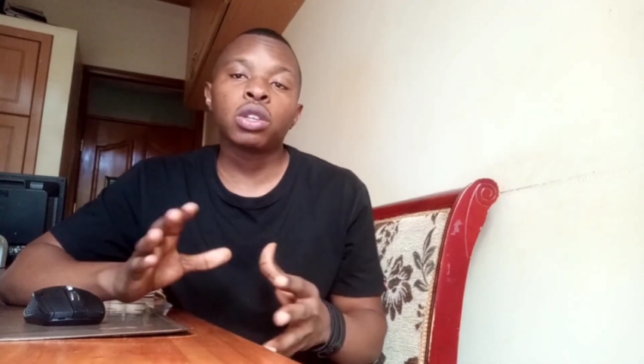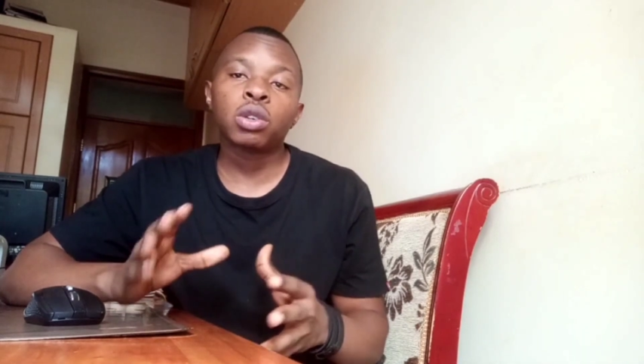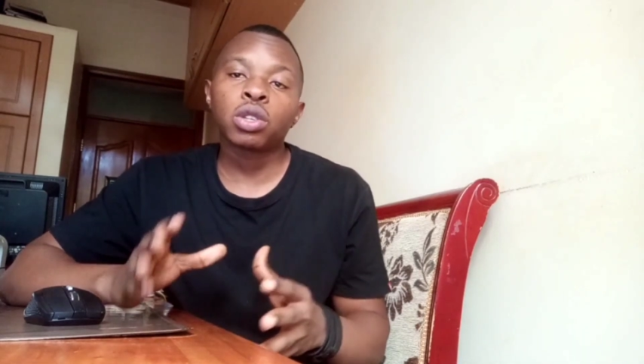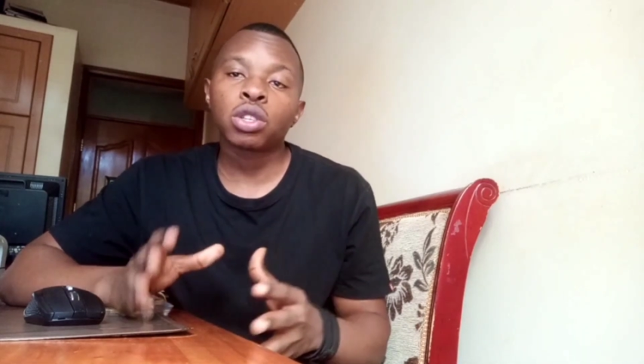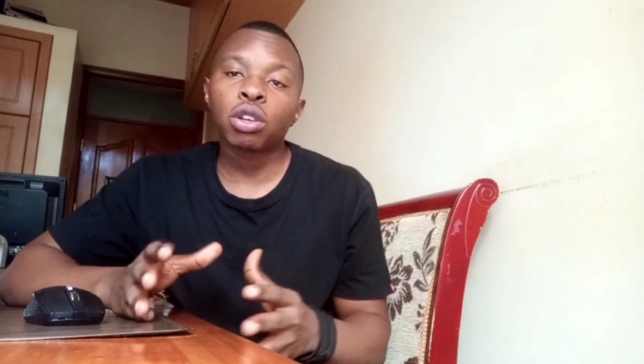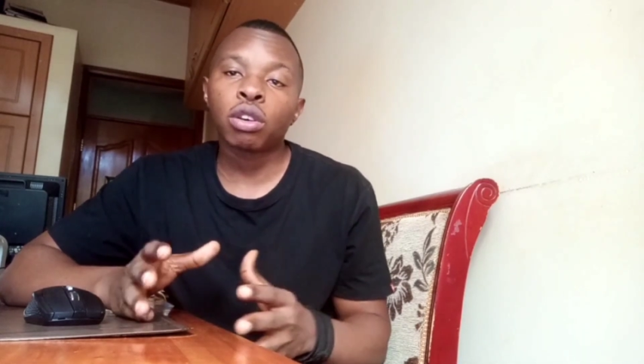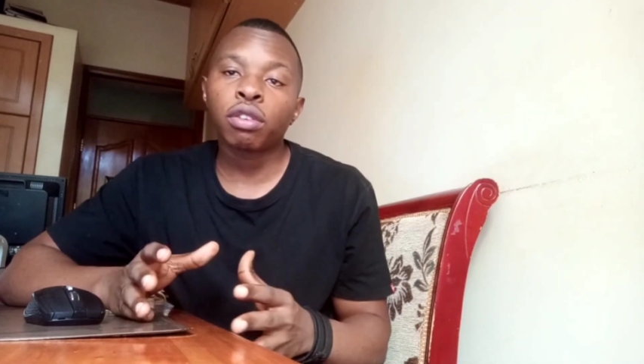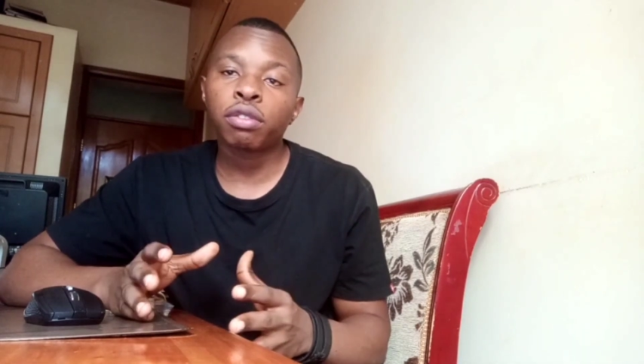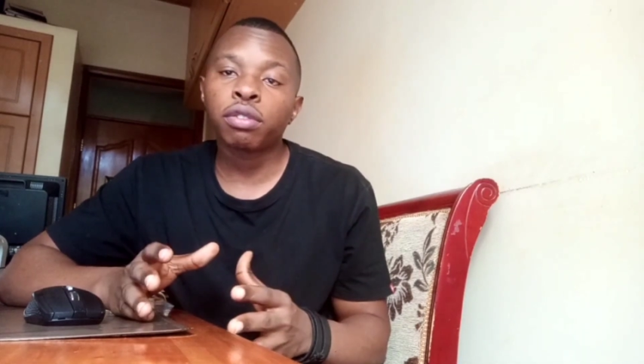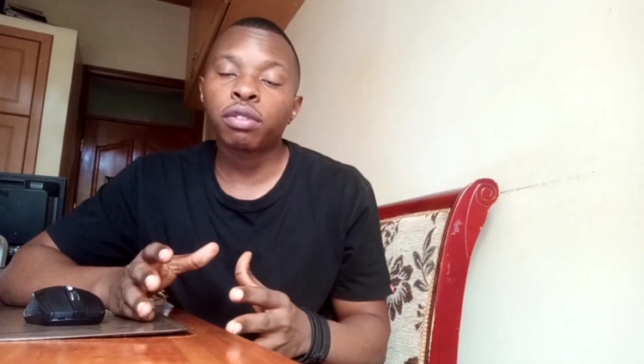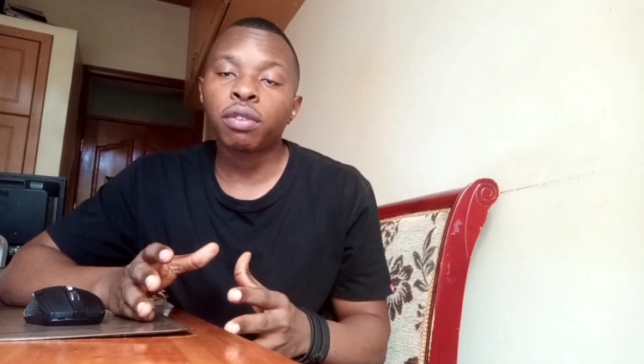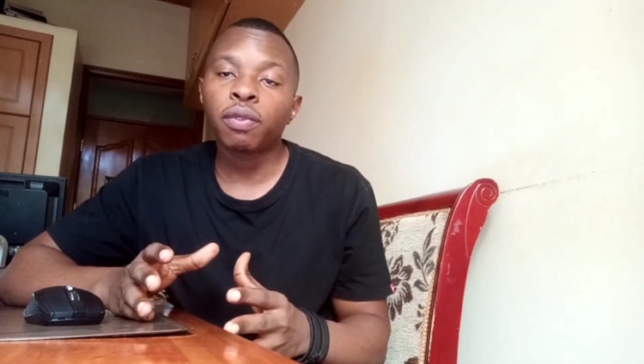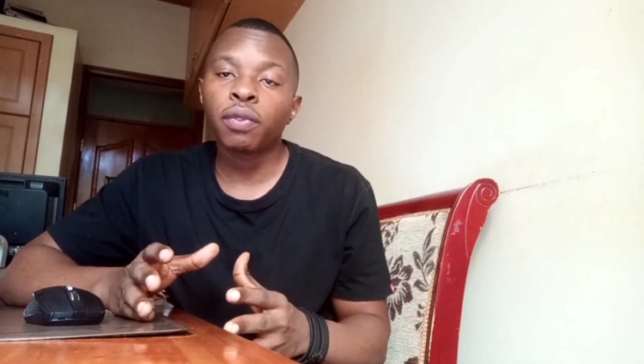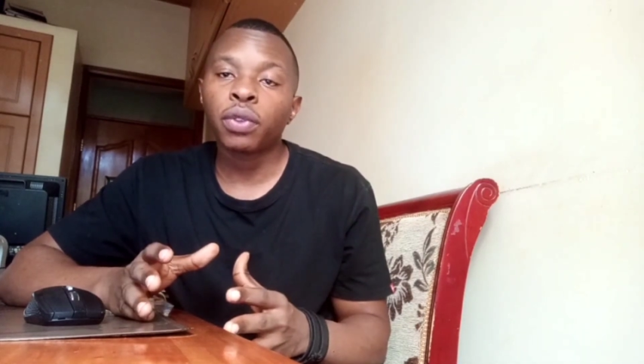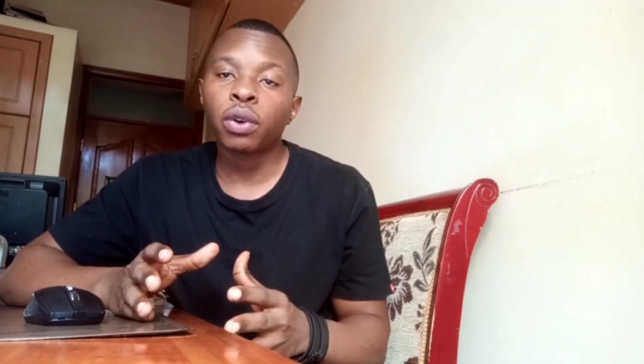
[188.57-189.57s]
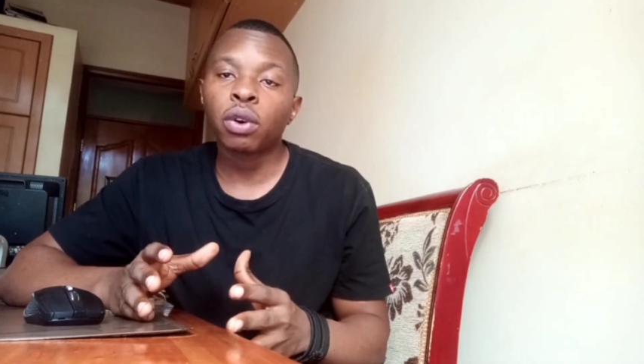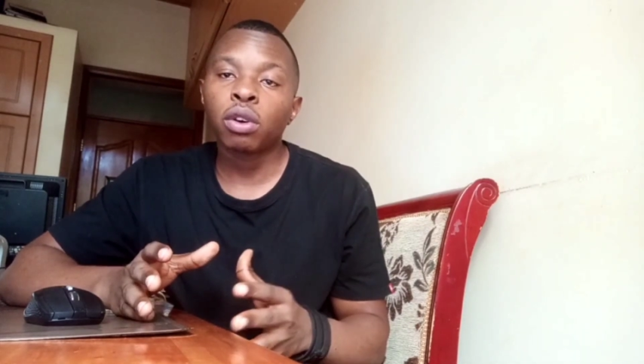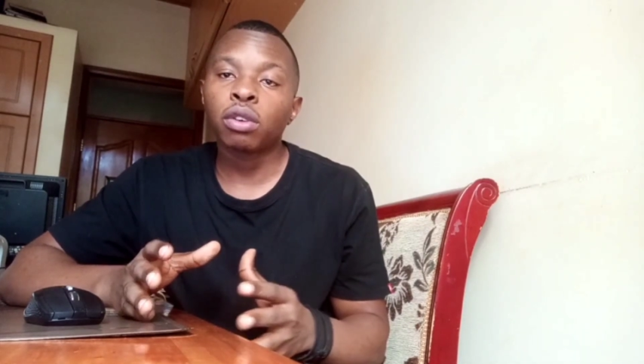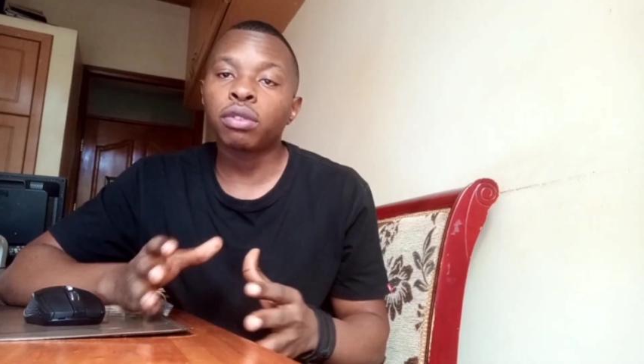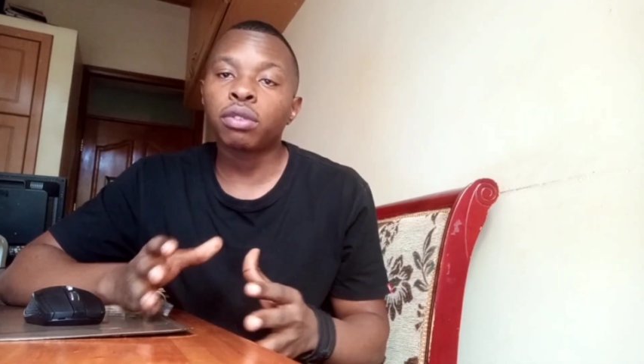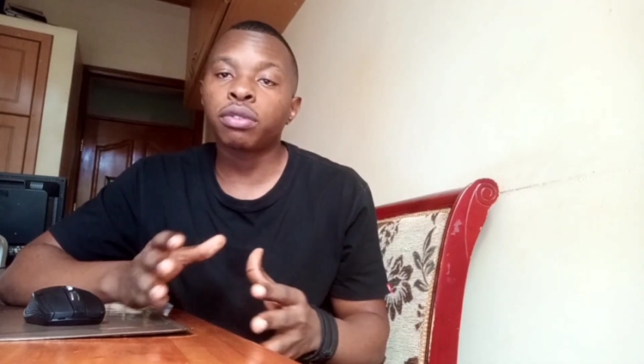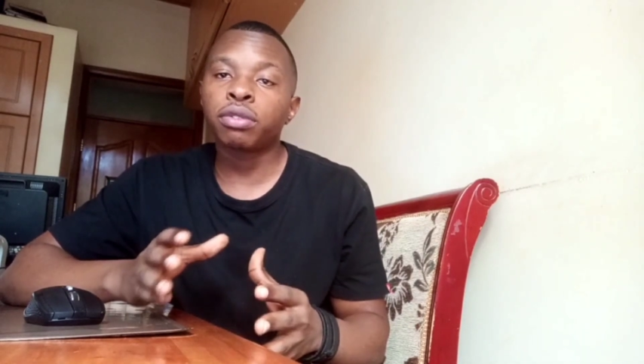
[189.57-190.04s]
yourself
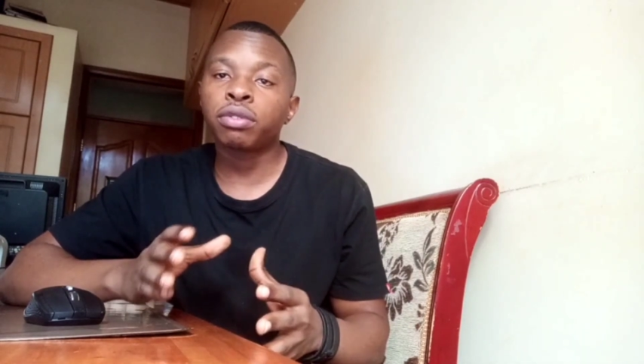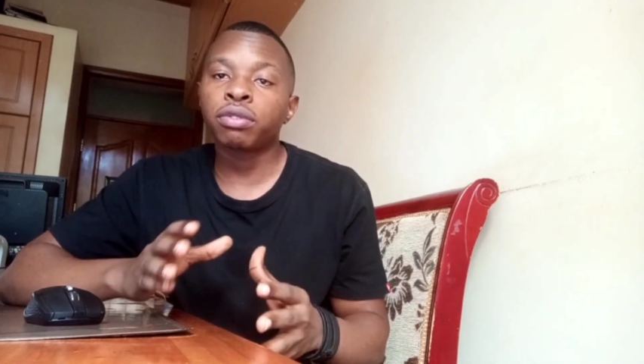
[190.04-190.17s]
of